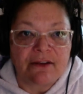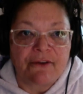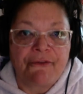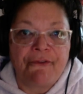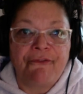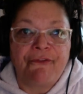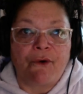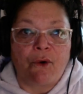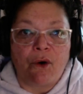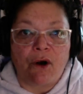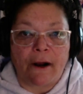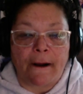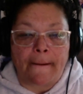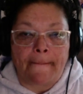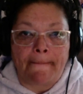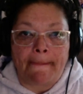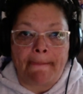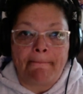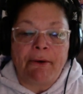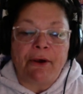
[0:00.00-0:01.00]

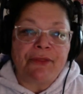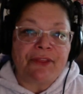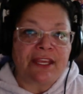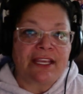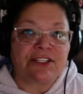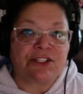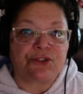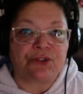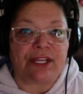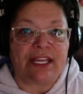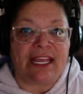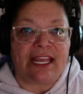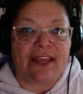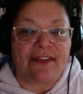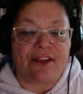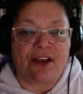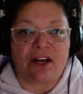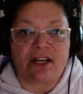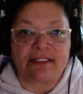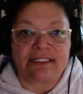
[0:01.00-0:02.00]
for both the history and
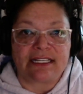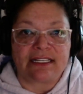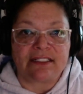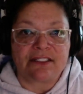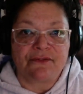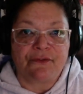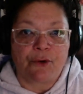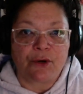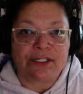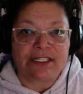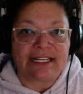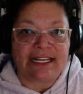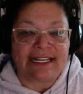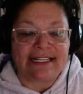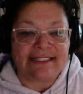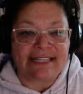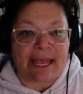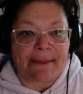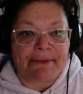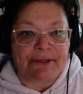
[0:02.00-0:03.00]
the hauntings for
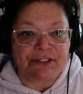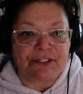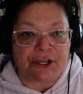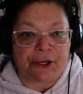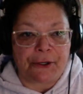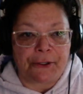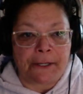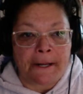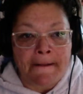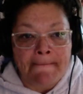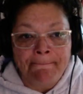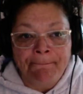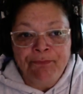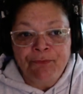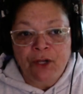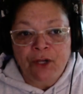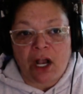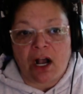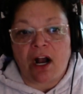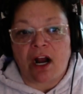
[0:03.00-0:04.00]
today's episode
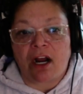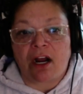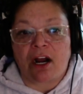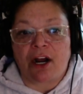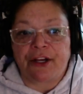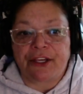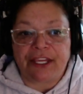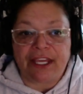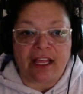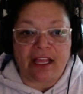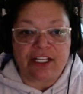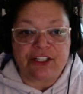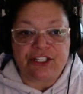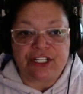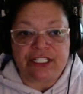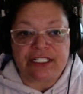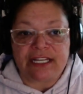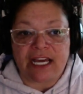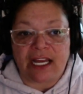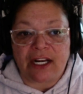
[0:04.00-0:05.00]
are
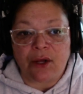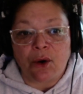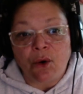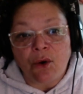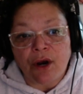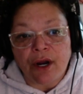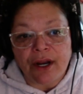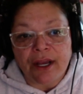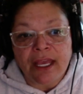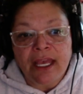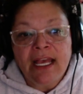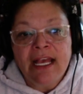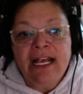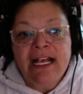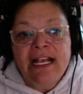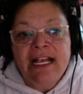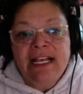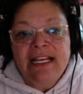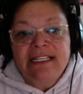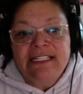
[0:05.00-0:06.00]
archaeology.org,
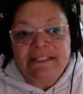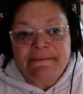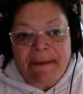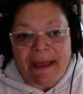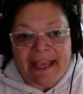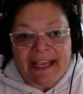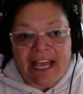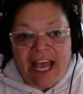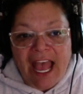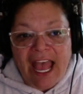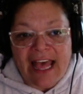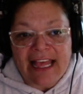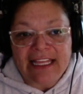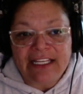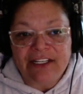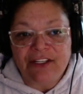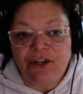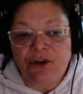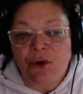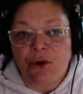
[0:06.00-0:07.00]

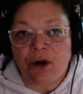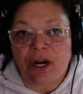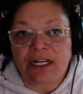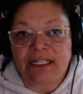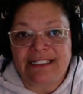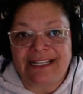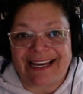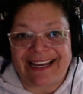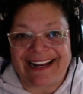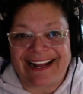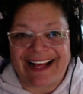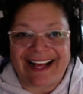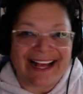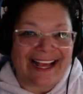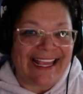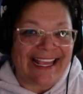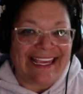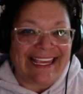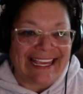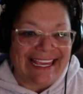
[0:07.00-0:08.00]

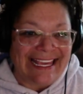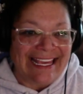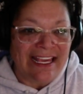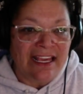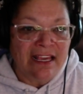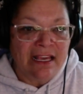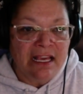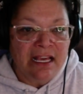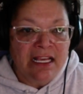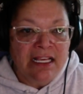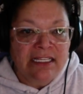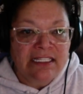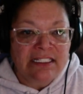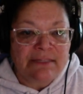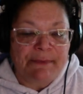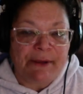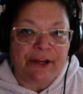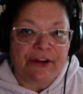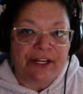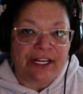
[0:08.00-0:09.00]
spikeislandcork.ie,
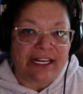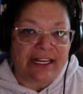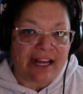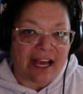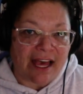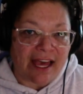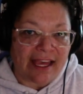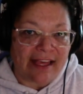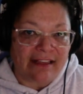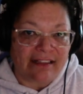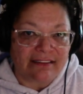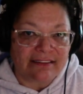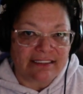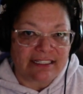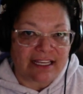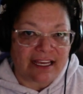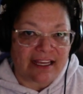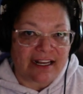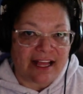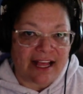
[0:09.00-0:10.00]

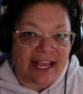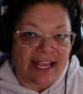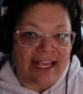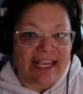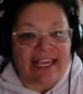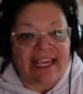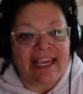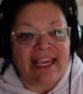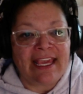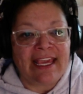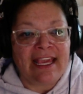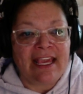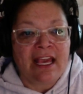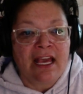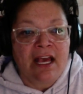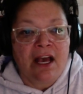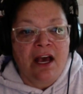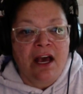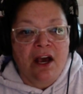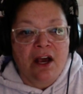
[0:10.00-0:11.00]
spiritedisle.ie,
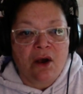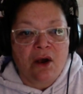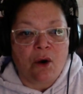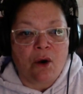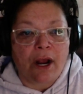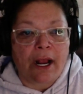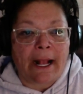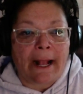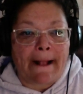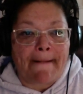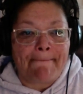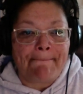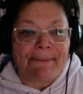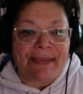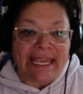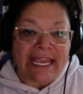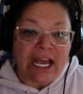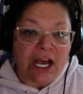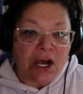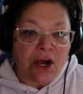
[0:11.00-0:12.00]

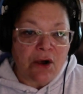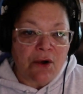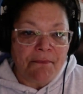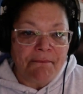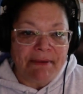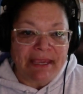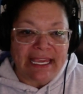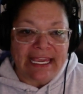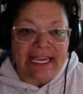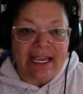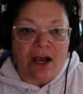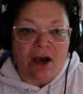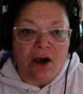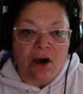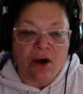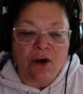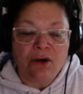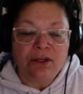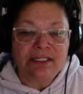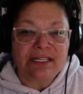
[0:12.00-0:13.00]

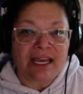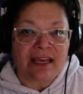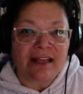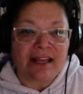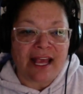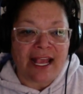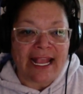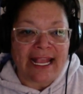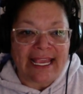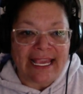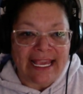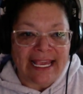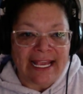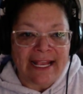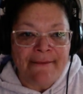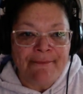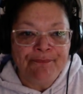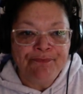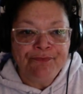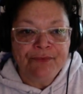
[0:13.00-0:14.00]

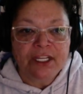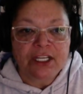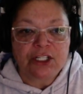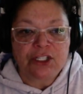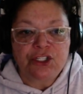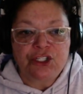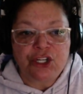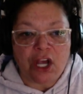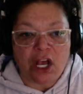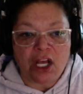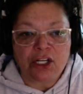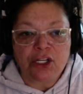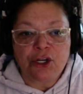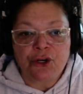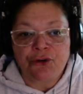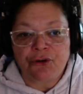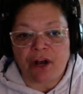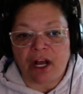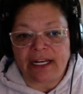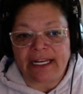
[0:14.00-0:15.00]
corkbeo.ie,
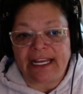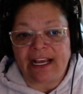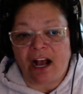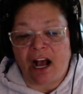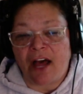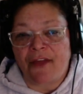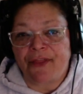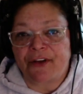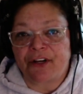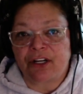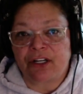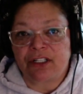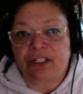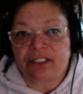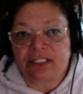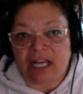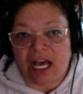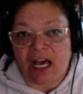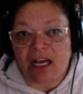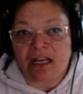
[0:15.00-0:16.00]

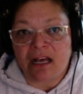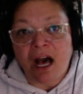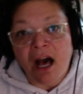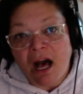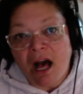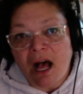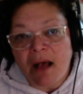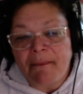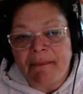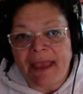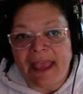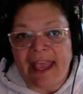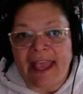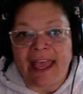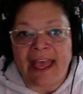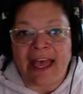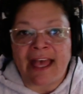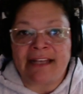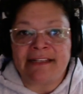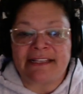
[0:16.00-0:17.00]
johncrottyauthor.com,
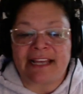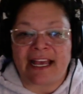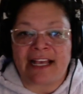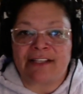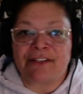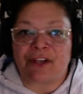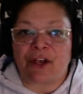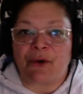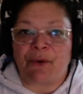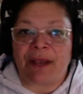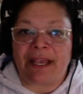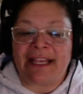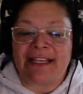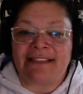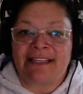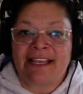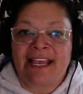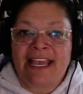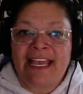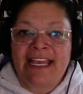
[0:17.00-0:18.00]
and as always,
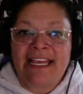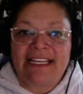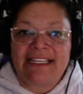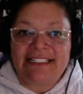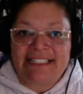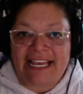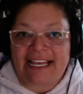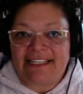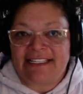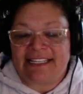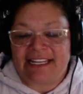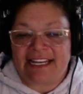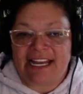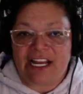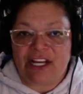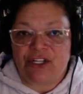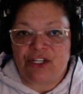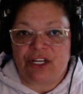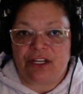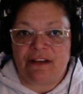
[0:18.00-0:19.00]

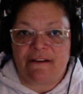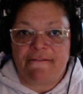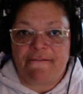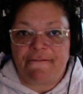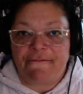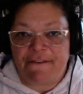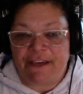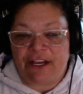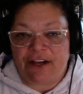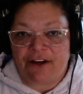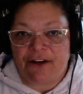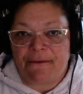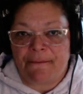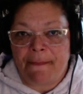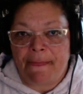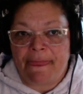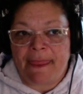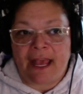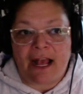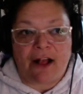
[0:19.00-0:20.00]
Destination Fear.
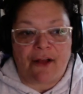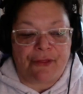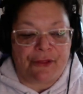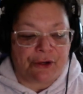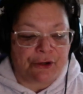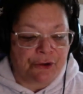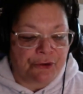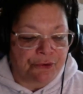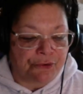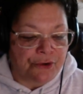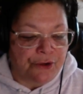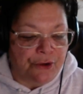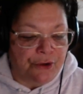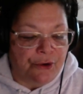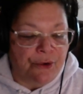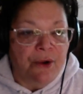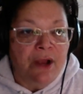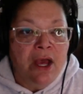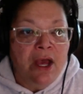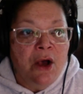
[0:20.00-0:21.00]
Now, the
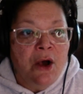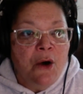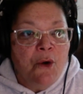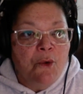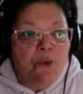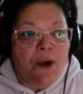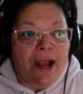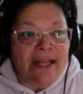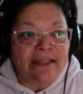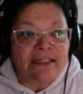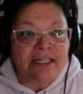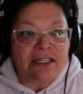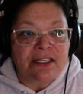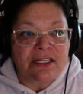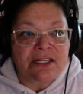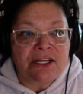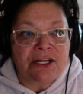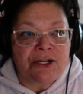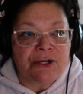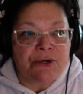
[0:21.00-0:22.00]
crew went
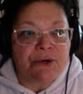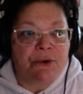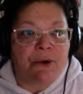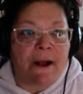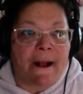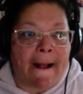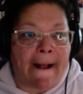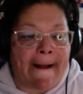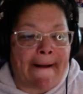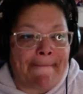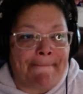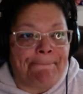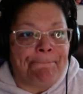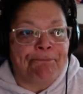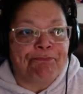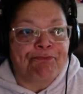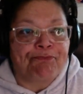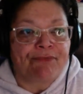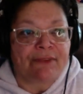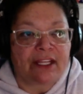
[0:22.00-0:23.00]
to
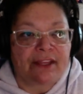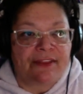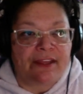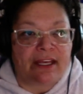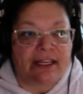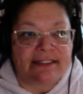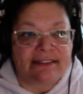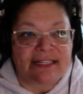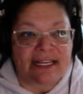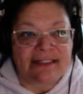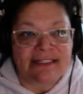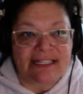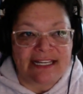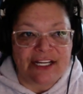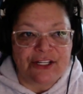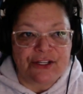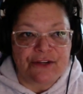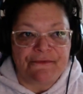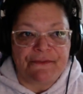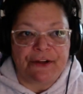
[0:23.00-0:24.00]
um, the
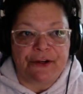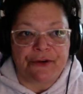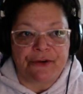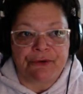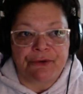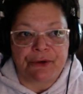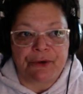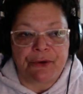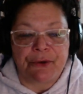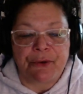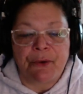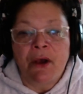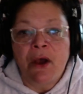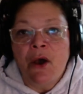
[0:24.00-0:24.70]
Destination Fear crew